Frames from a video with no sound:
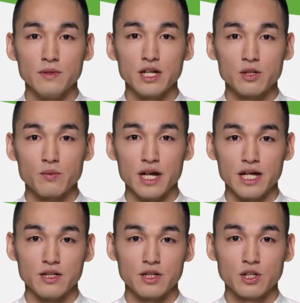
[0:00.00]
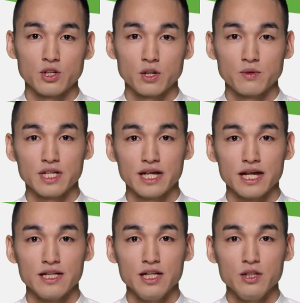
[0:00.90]
In the past, terms like
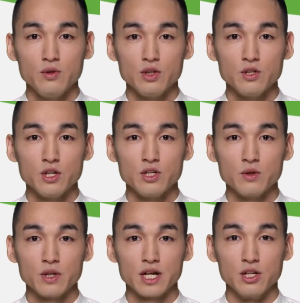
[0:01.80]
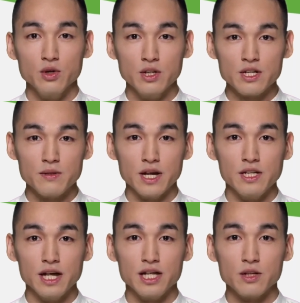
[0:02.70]
IT infrastructure monitoring,
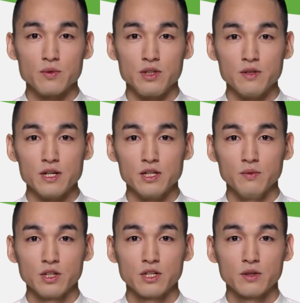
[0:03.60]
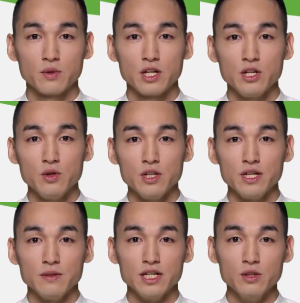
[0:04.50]
ITIM, availability monitoring,
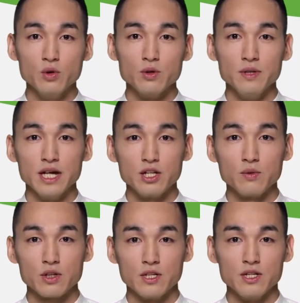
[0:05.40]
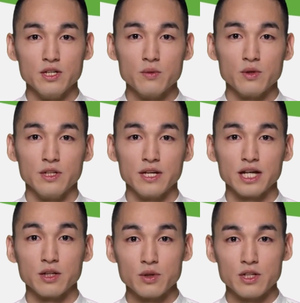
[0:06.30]
network management systems,
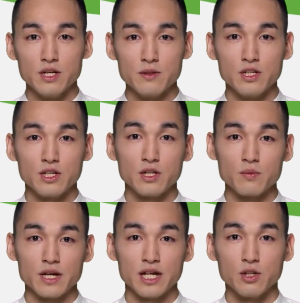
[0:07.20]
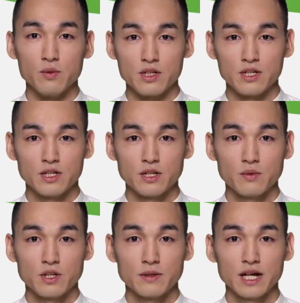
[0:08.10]
NMS, system management
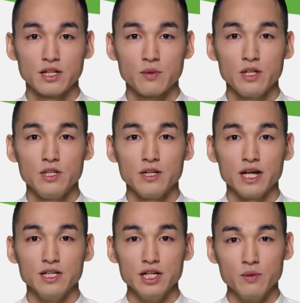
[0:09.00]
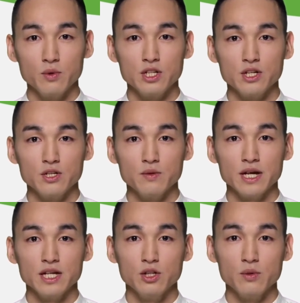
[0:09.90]
systems, SMS, IT operations
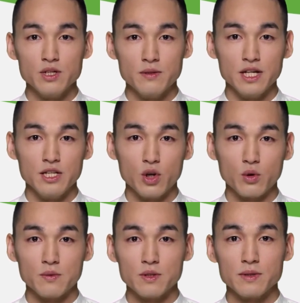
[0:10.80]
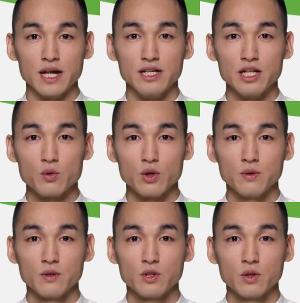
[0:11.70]
management, ITOM, and network
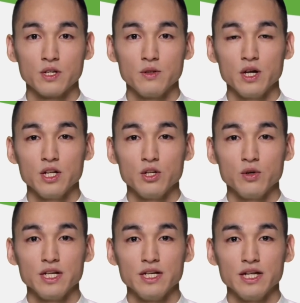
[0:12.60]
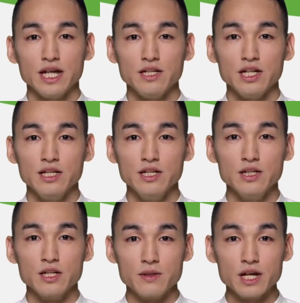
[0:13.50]
performance monitoring and
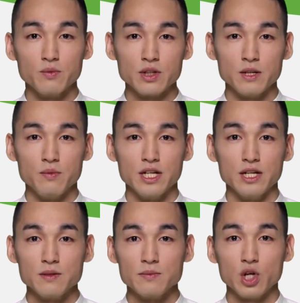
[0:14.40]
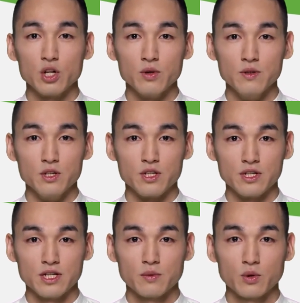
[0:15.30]
diagnostics, NPMD, all referred to
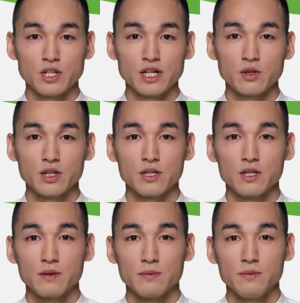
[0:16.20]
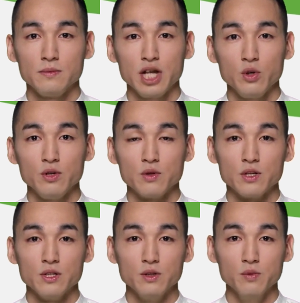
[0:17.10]
separate areas.
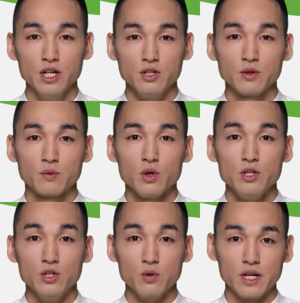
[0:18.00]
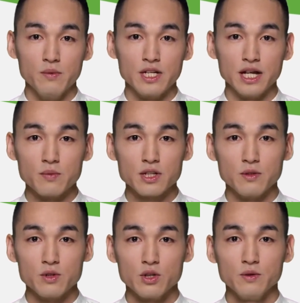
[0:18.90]
However, the modern approach to APM and
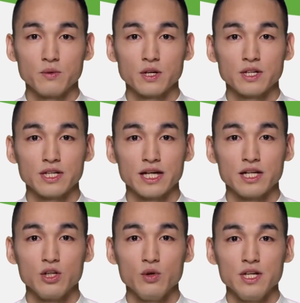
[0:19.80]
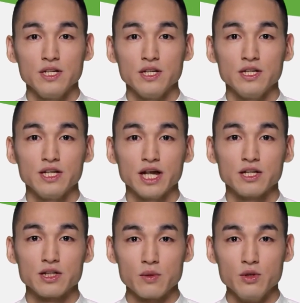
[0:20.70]
observability integrates these
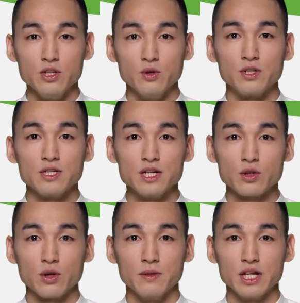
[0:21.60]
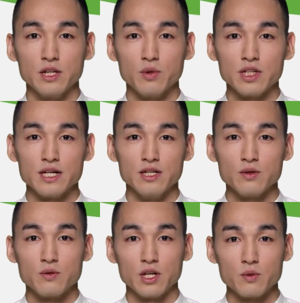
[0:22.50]
concepts into a single,
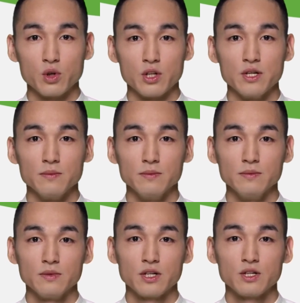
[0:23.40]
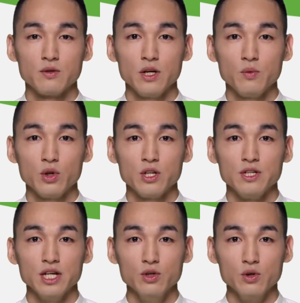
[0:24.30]
comprehensive framework. This framework
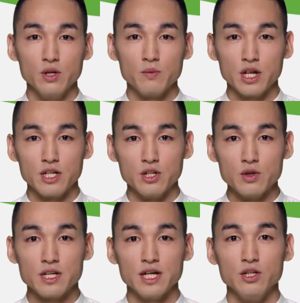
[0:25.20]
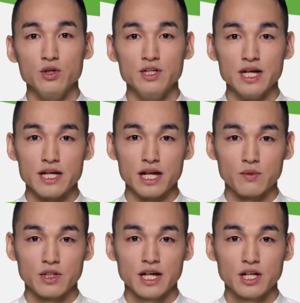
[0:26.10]
allows you to monitor and understand
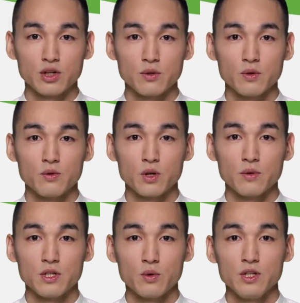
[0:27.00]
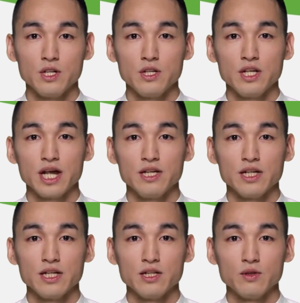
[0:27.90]
application performance within the
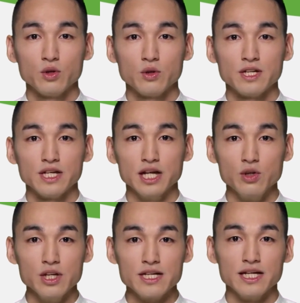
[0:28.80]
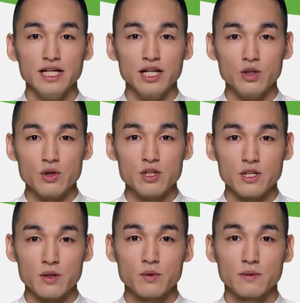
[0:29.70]
context of your entire IT
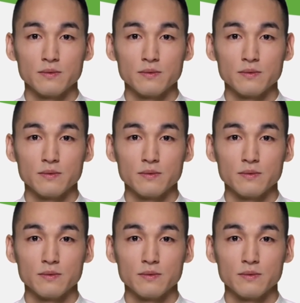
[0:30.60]
ecosystem.